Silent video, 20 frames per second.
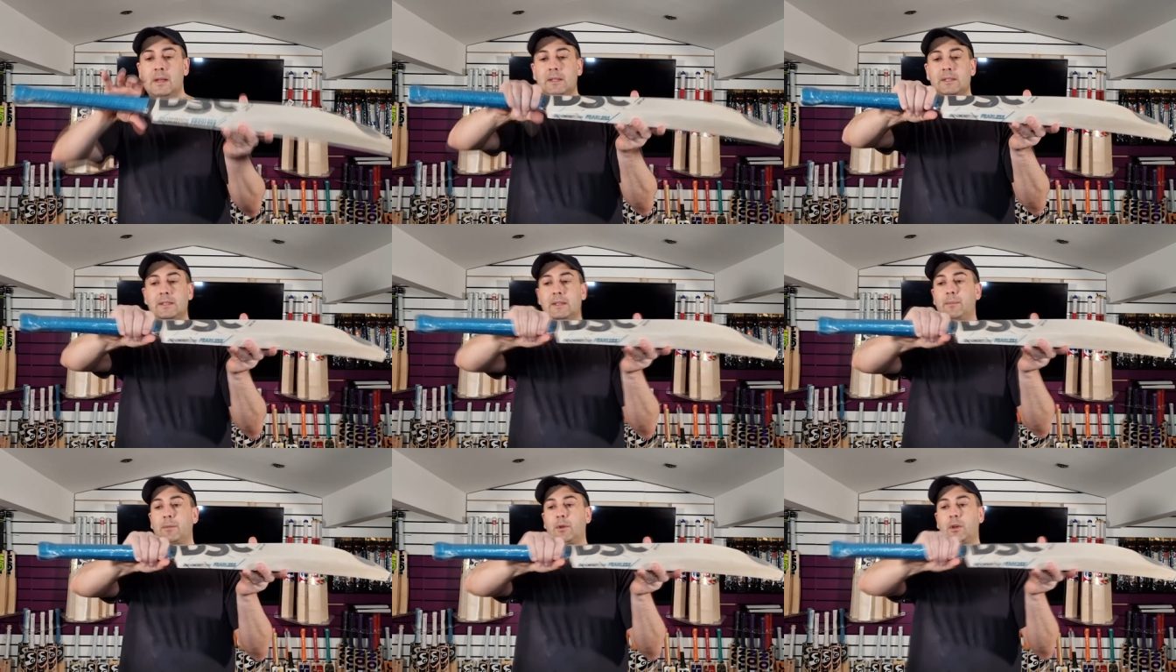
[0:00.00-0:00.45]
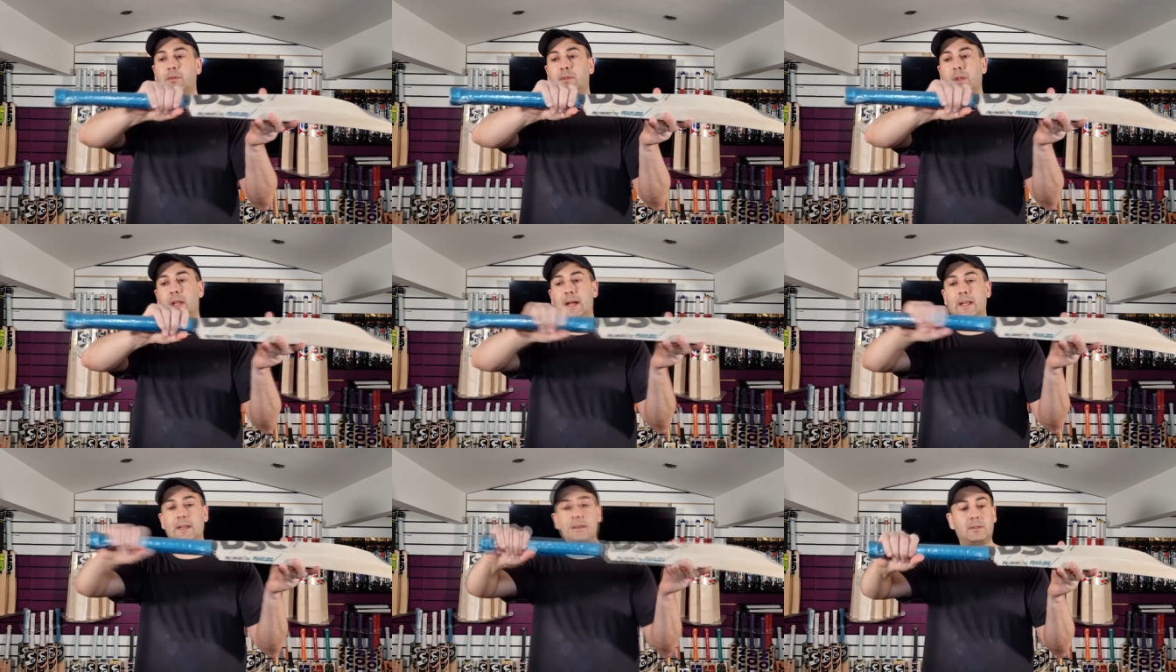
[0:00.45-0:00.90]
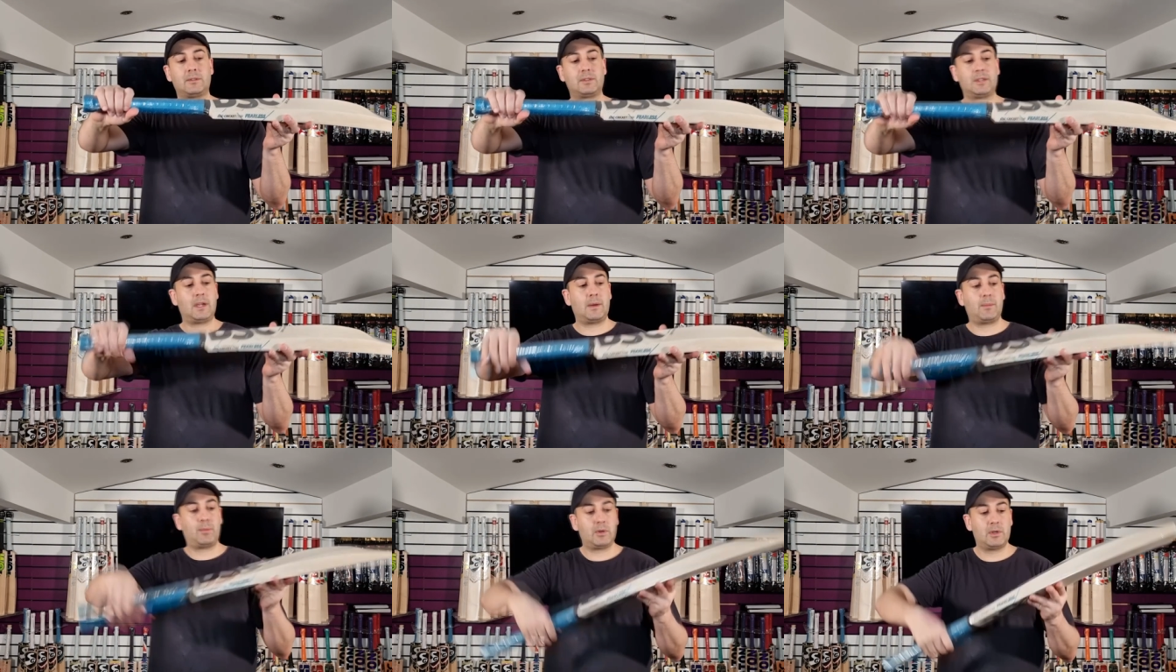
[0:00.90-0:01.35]
Semi-oval handle,
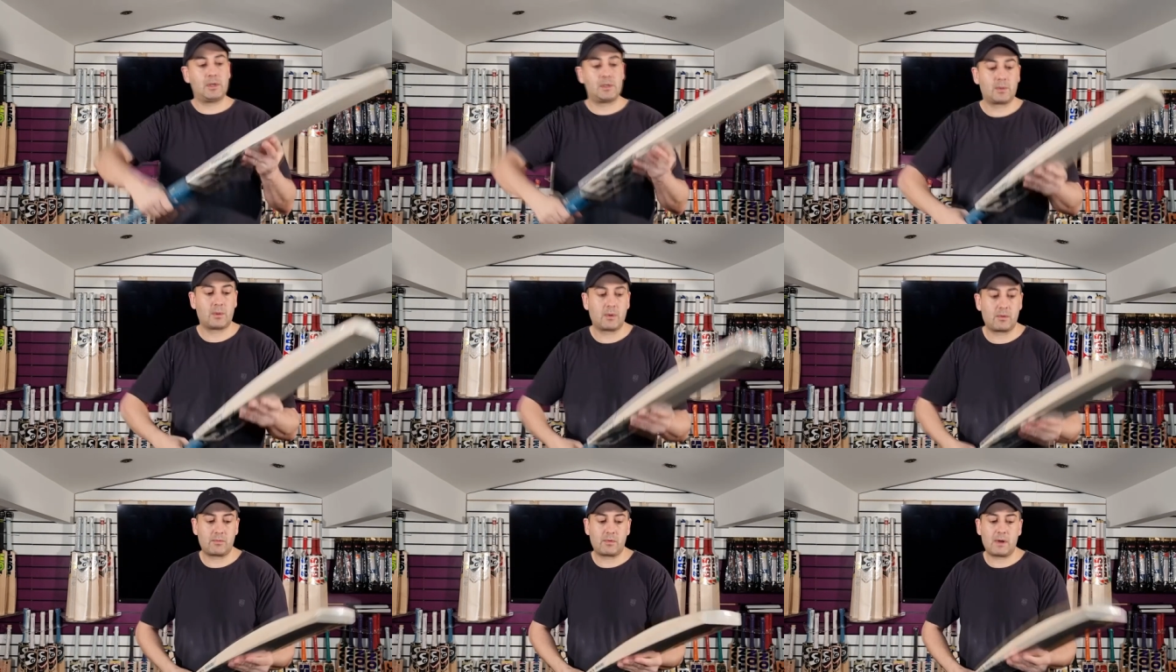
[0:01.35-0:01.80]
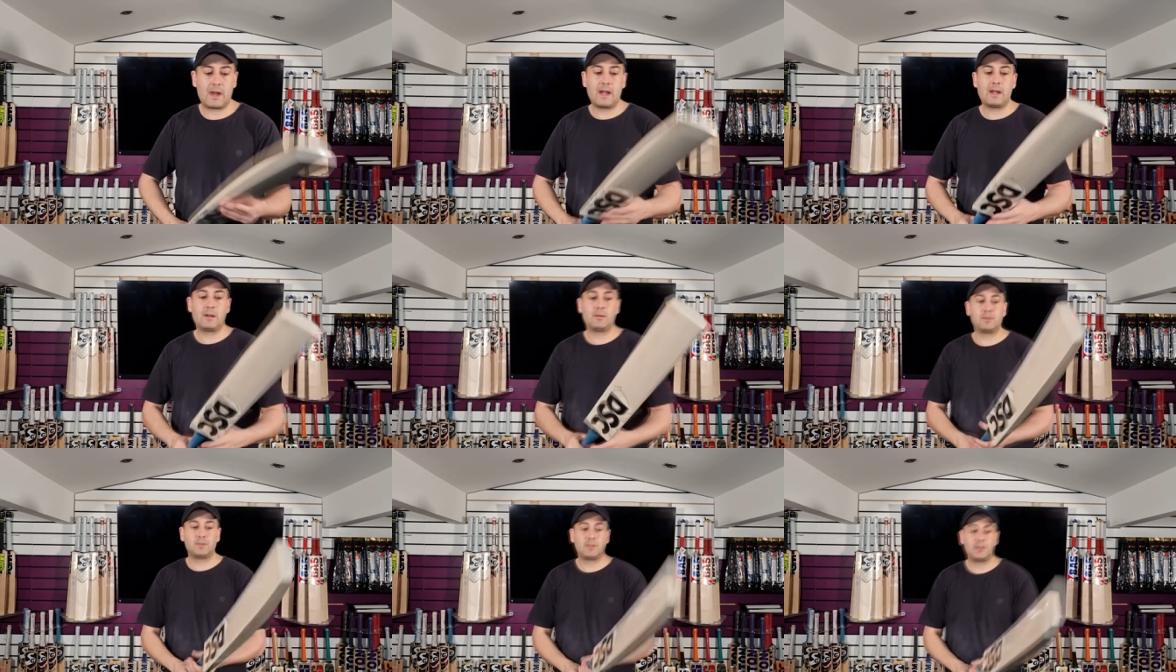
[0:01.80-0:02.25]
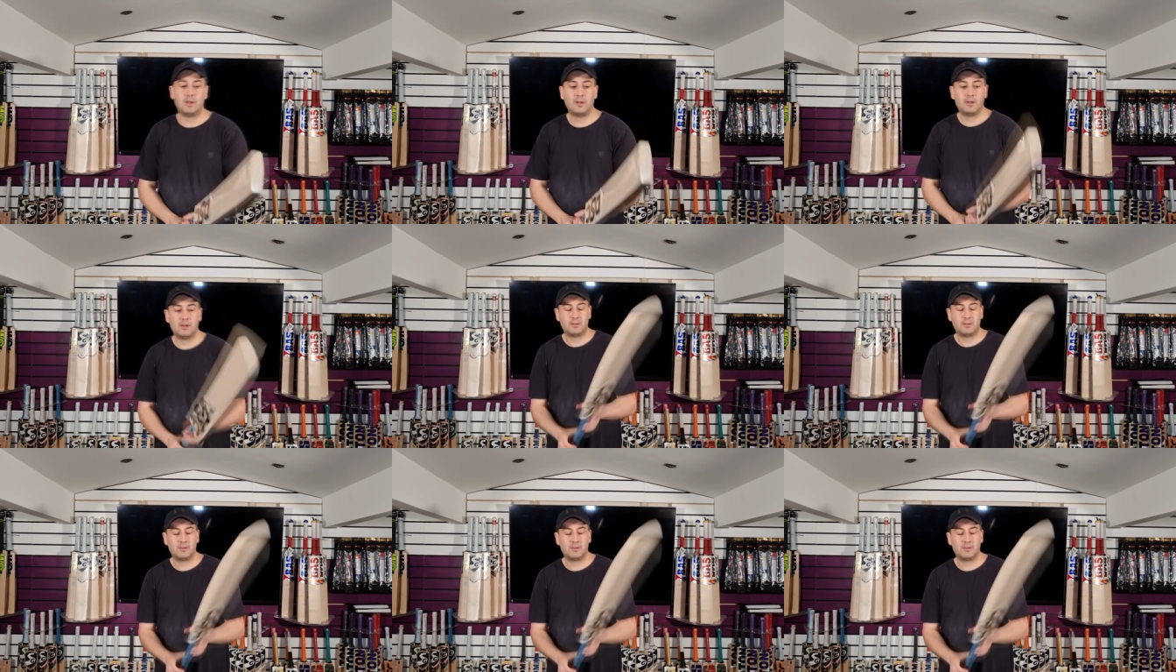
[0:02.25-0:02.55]
tapering to a round.